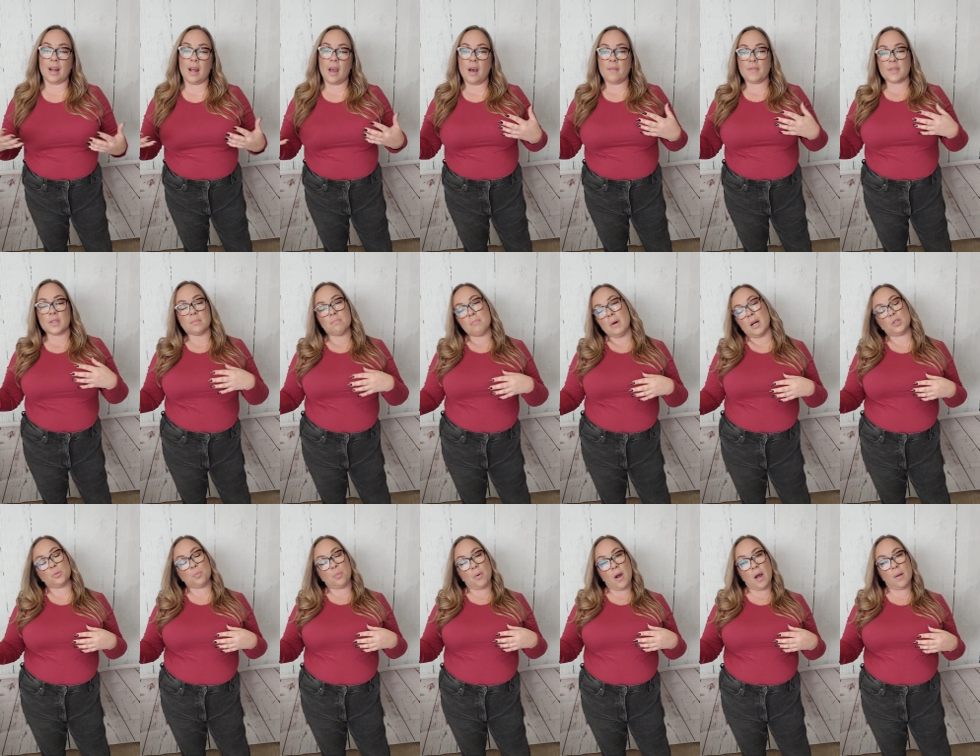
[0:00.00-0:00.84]
going to have as
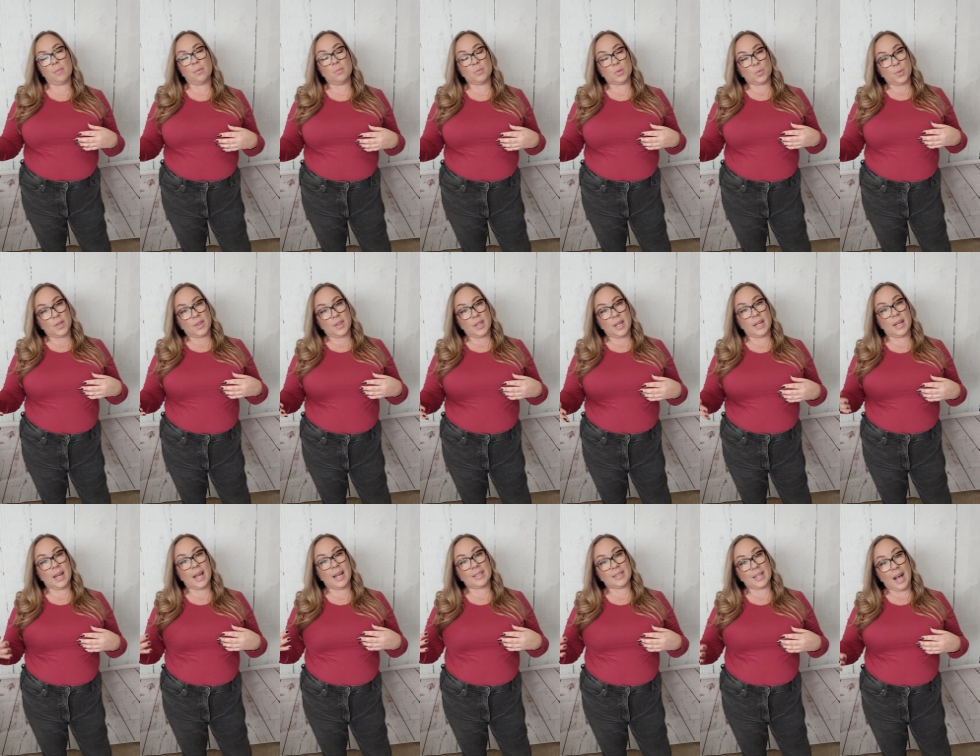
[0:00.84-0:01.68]
much problems with
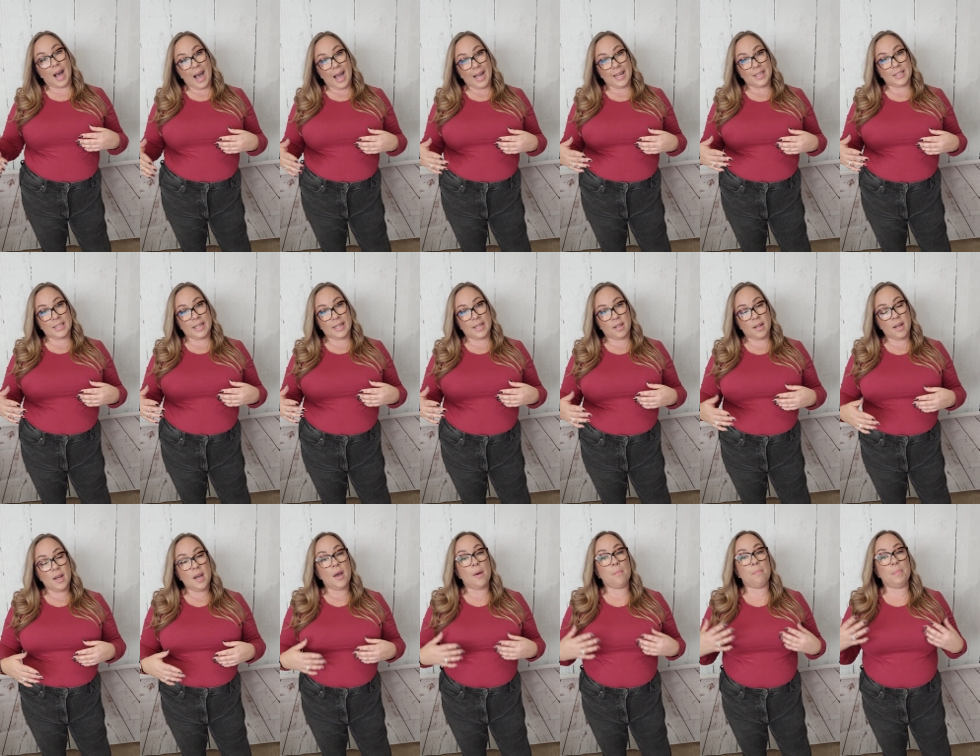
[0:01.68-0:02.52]
it as I did
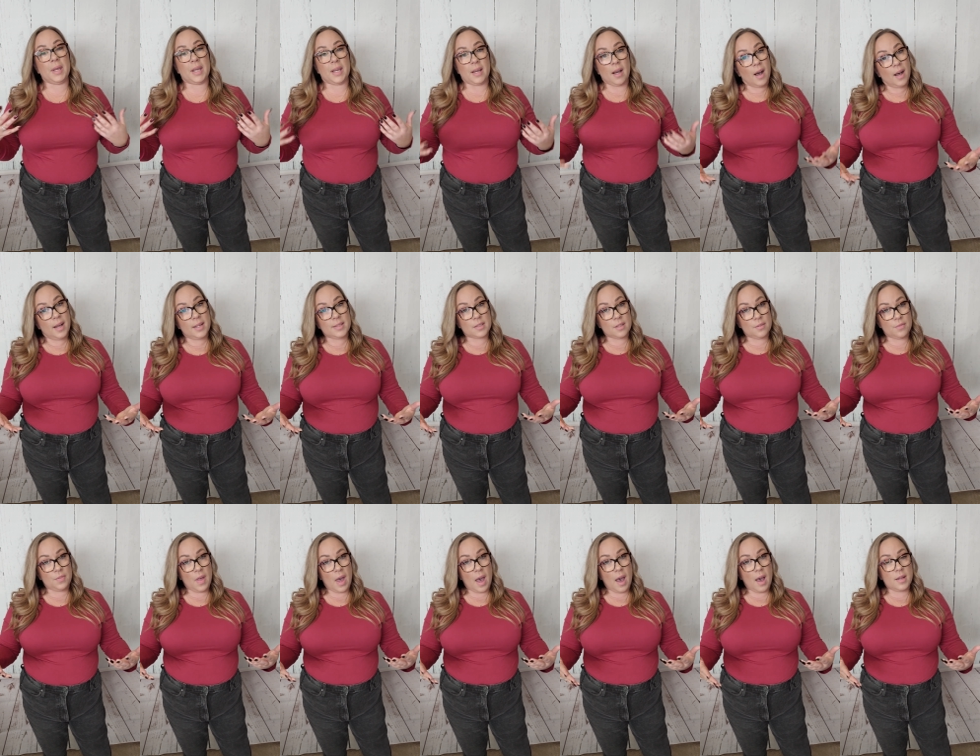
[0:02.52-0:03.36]
because
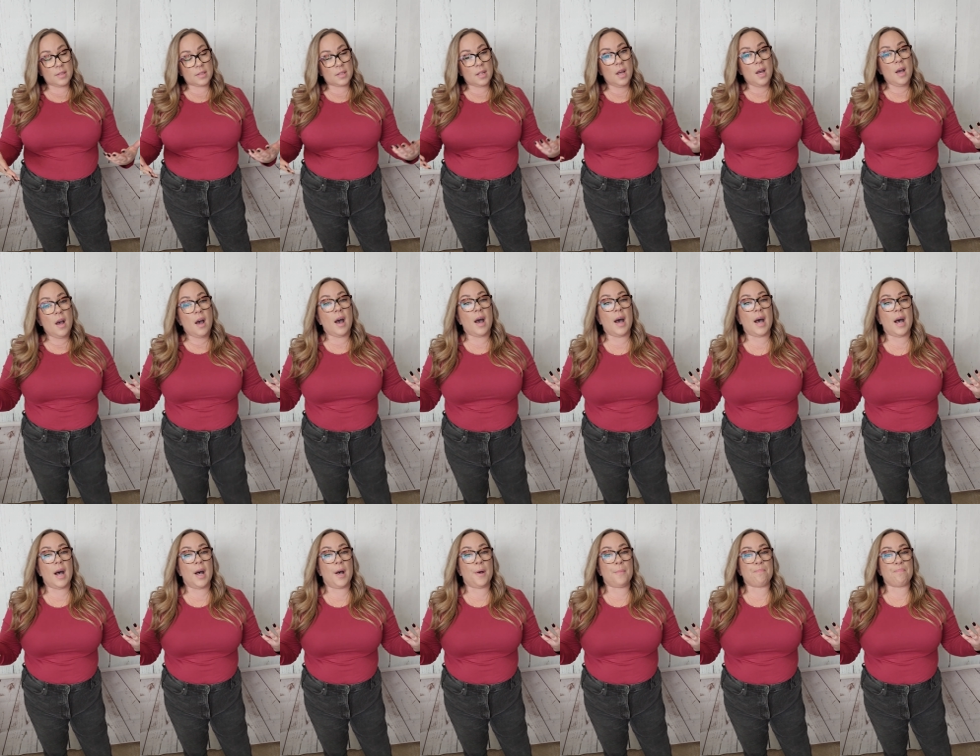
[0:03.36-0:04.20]
of that.
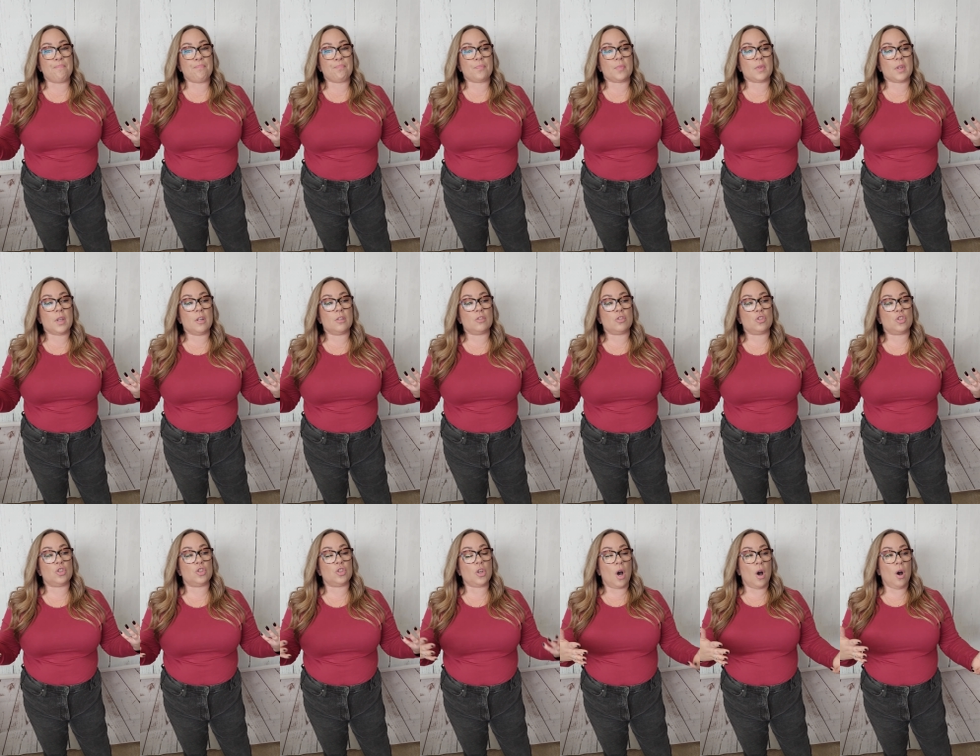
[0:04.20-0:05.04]
Um,
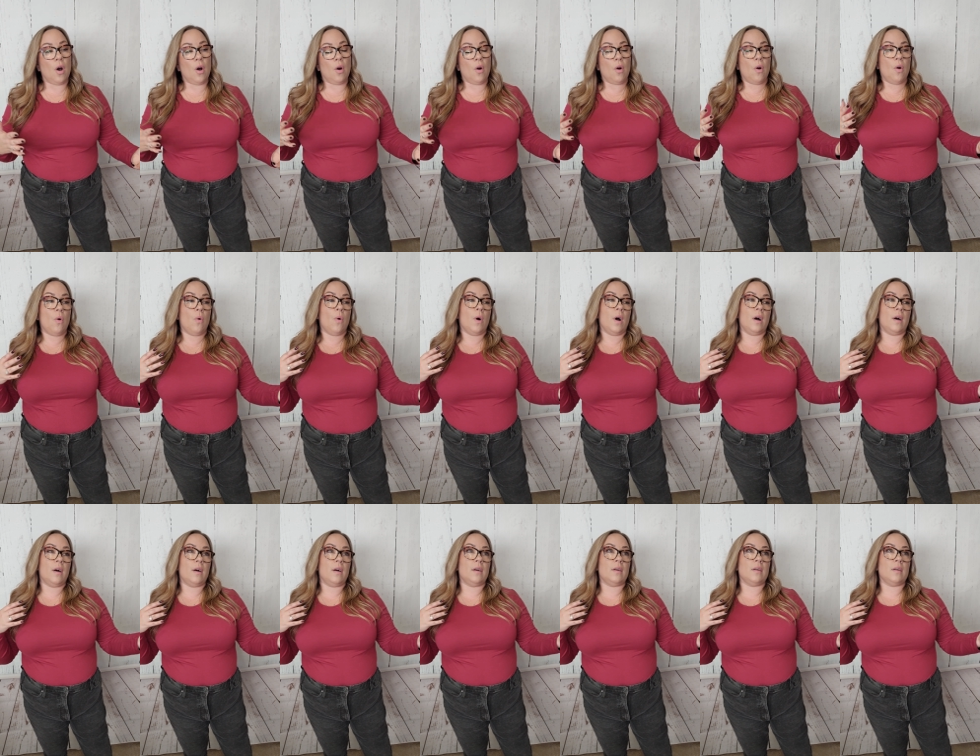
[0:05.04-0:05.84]
so